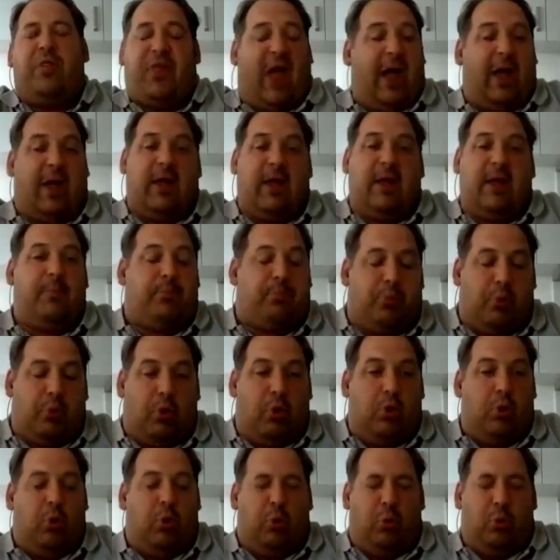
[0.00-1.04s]
that, it
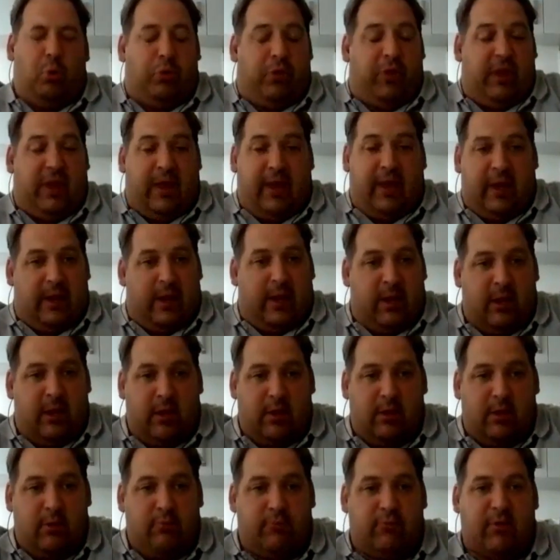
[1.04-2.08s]
brought all the
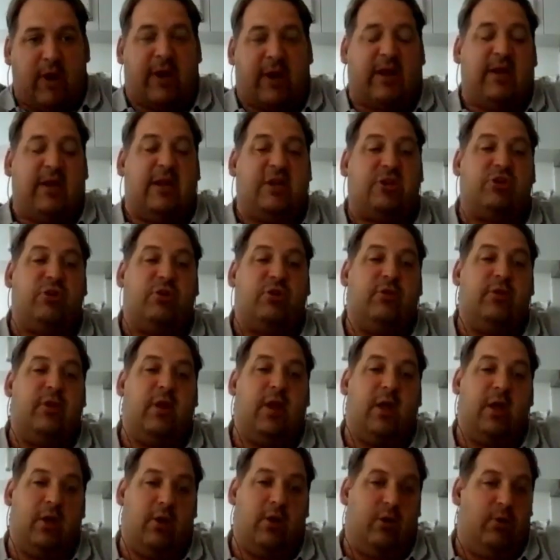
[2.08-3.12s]
recognition
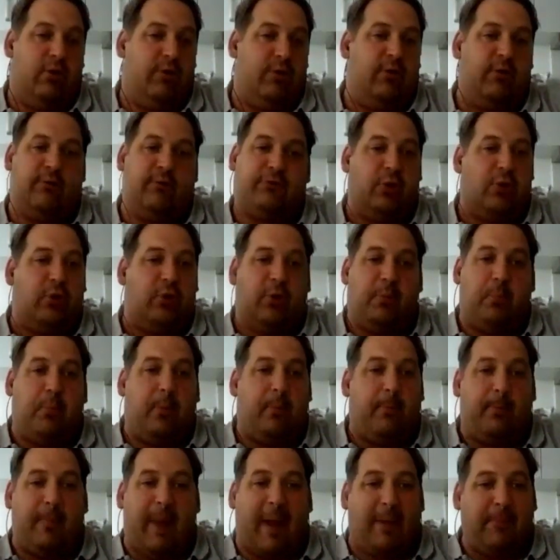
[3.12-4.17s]
that of doing a
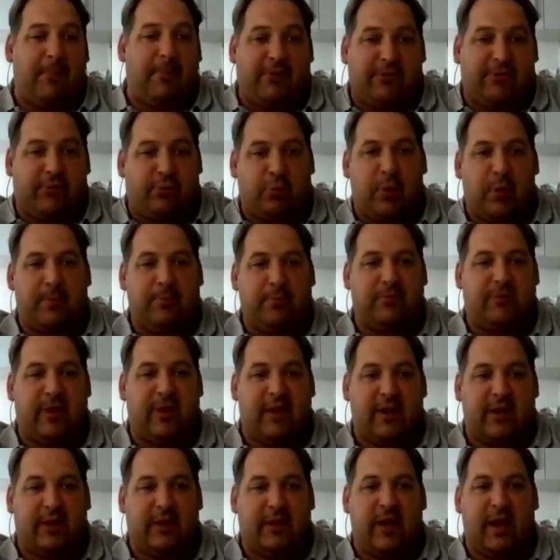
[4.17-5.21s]
mammoth swim did.